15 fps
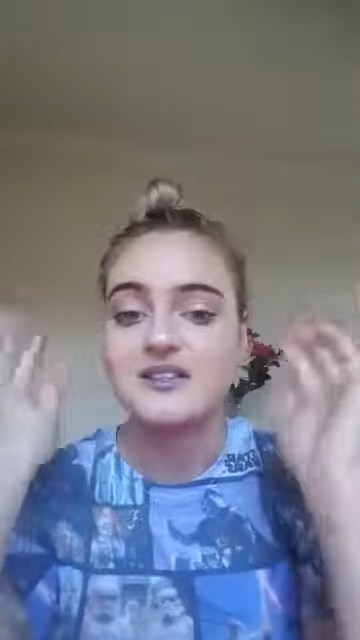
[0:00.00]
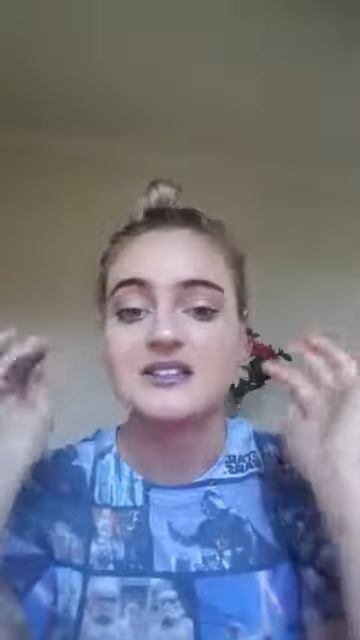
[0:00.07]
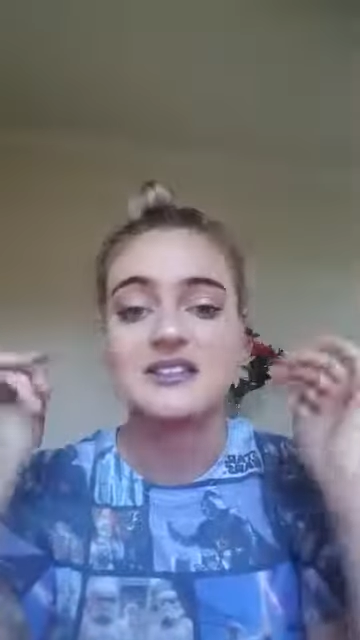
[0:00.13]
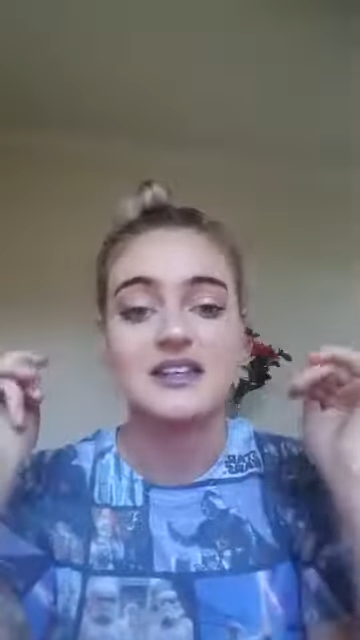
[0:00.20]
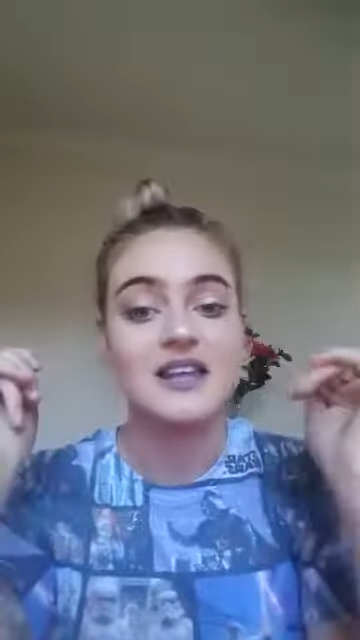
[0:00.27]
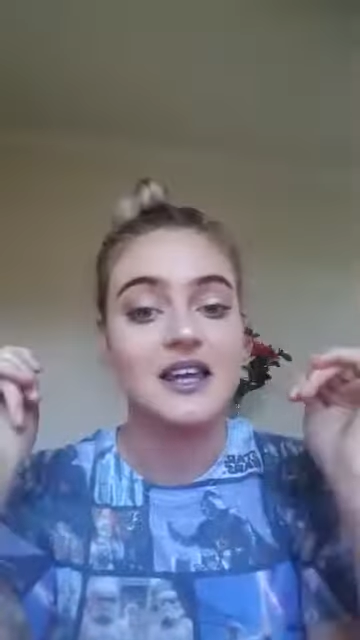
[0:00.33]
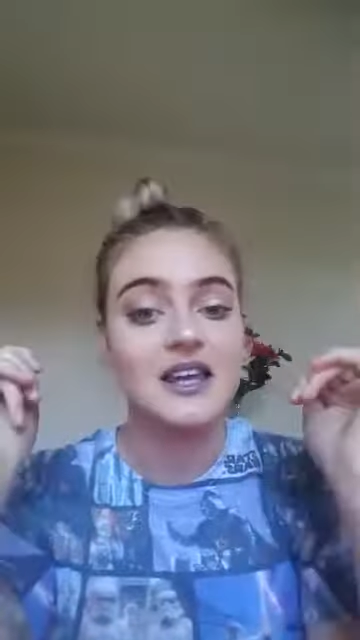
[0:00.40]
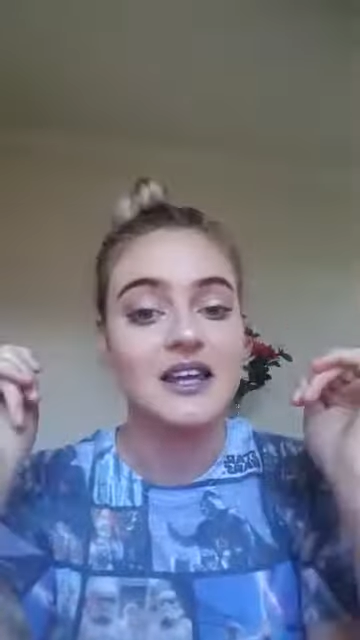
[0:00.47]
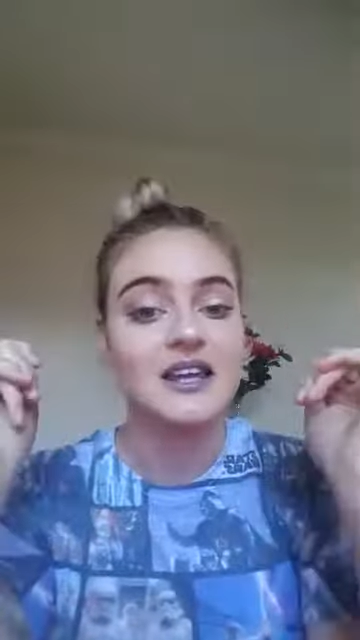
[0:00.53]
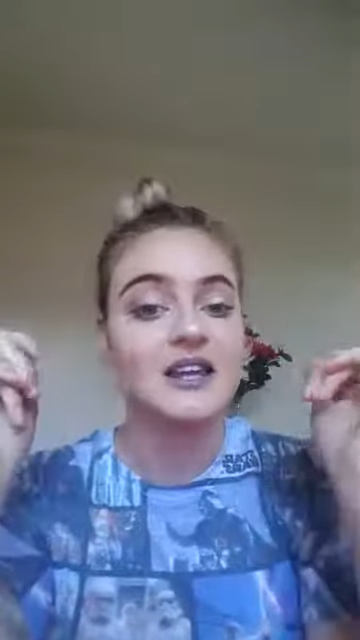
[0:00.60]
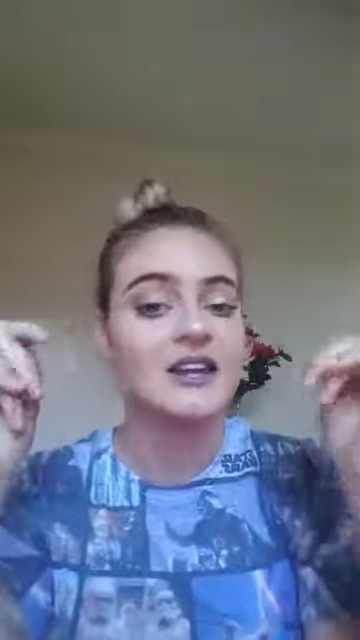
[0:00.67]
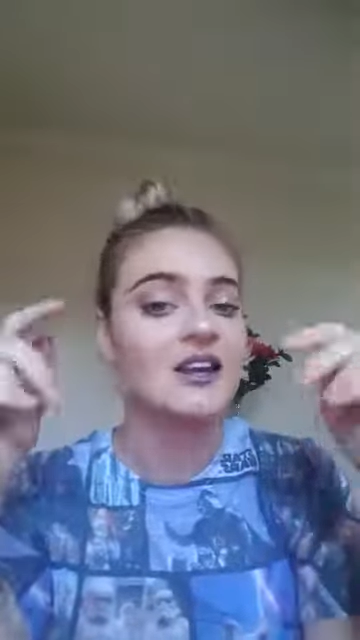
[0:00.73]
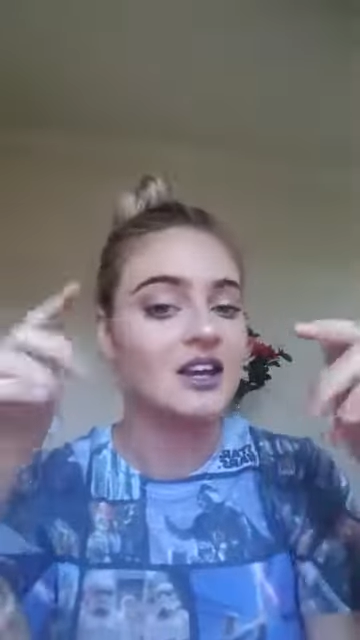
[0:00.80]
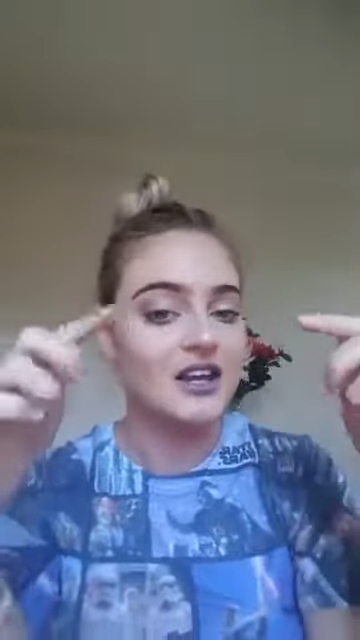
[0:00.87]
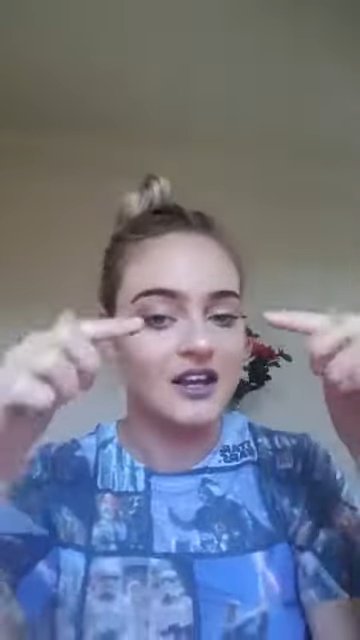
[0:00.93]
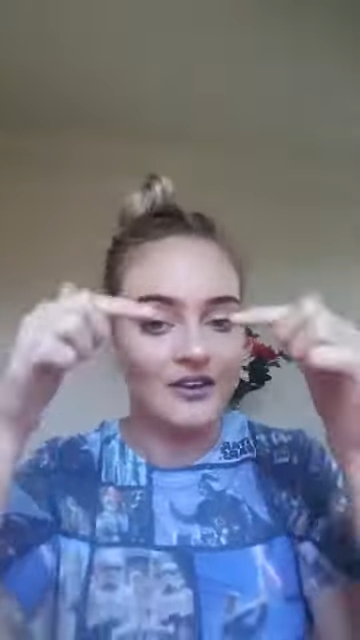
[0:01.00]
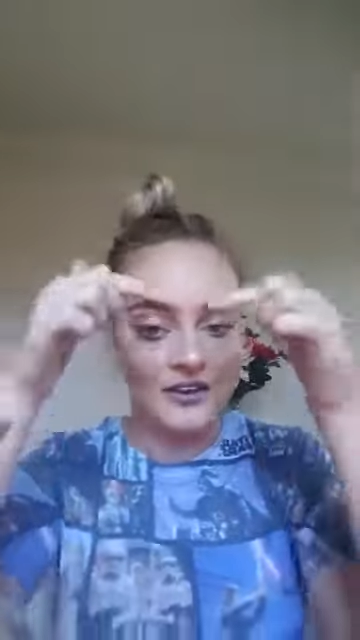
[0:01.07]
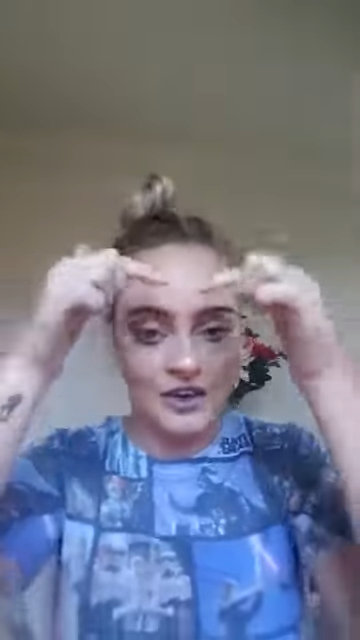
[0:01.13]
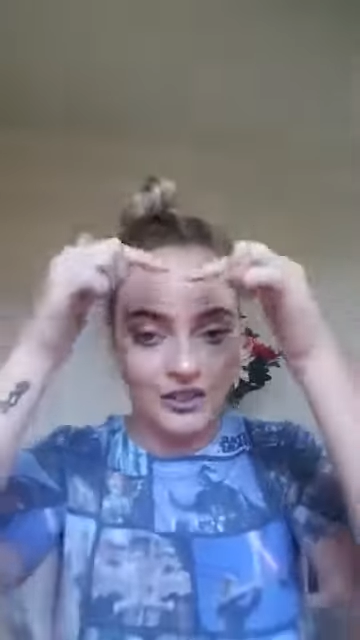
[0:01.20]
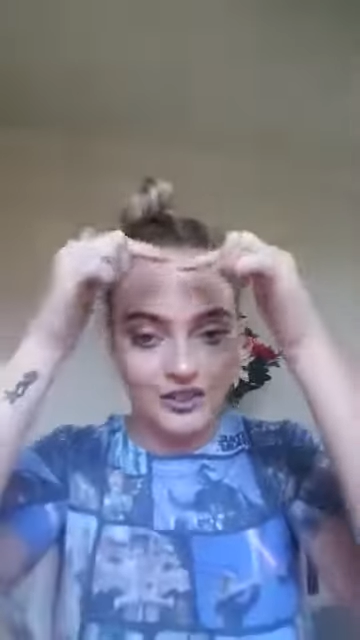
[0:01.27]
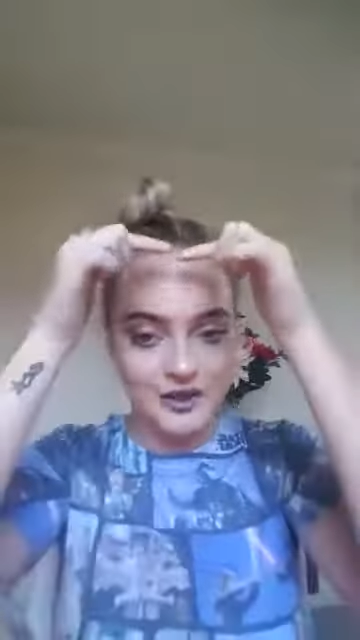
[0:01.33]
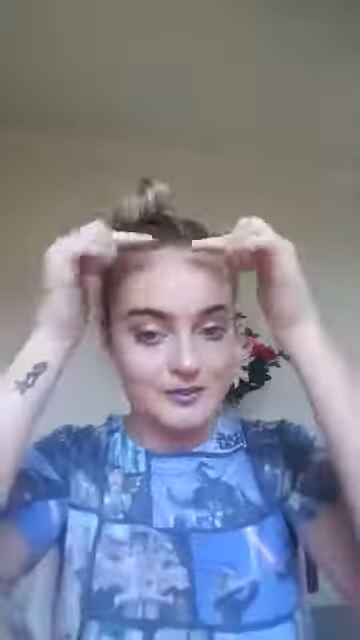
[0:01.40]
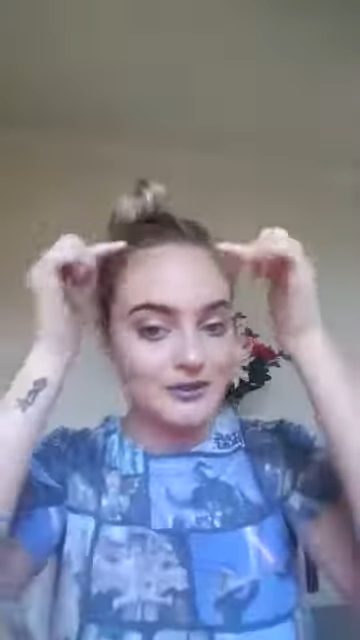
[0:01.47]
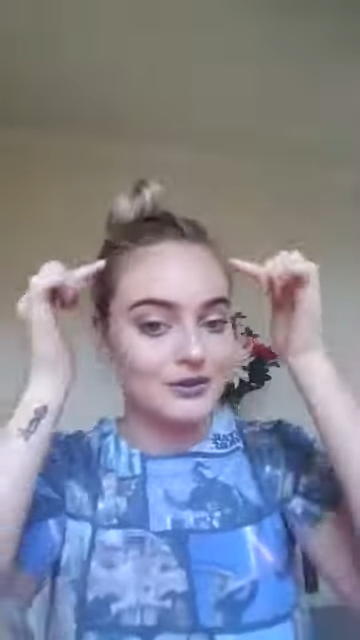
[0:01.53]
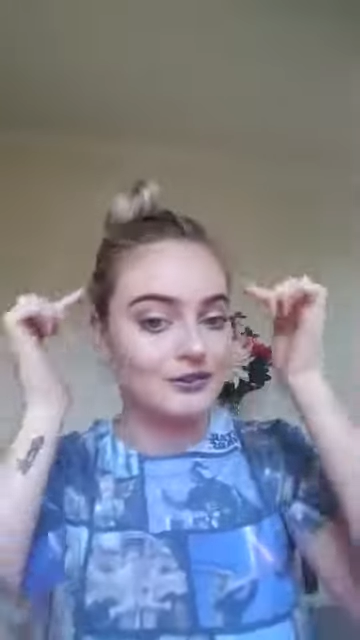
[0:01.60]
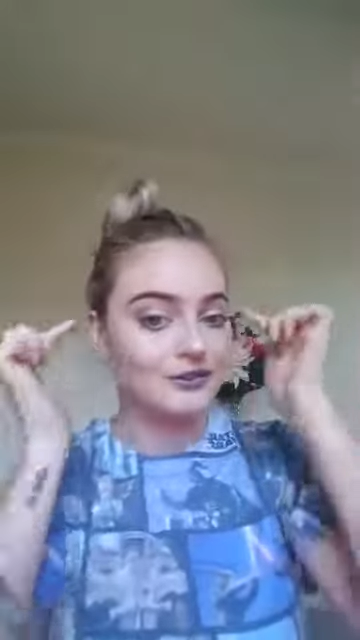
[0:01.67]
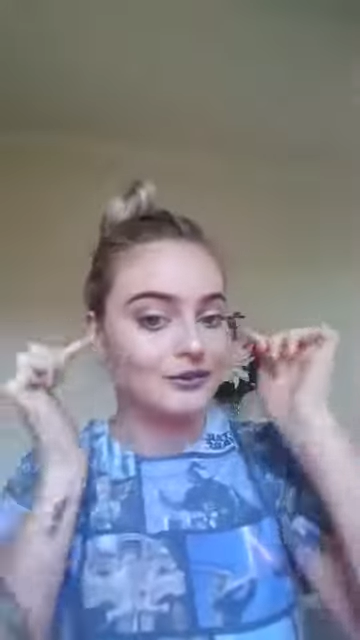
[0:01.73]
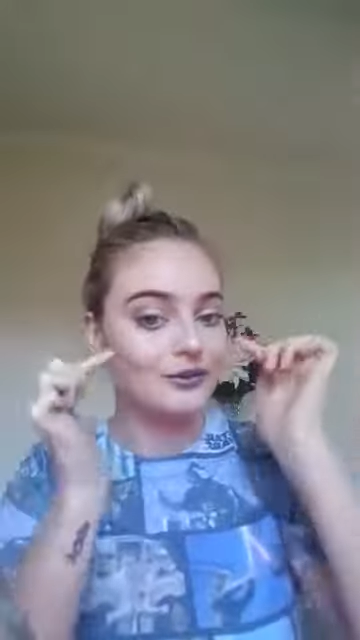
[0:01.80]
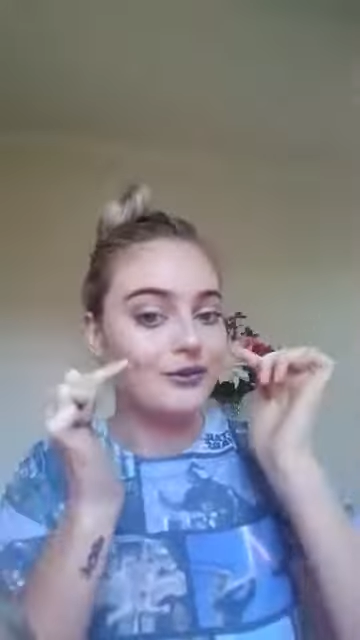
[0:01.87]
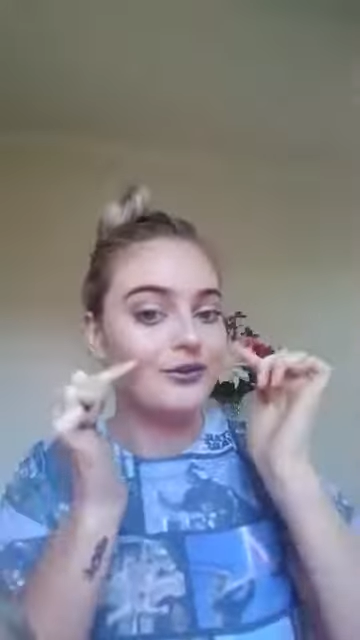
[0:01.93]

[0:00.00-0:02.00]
skin in the beautiful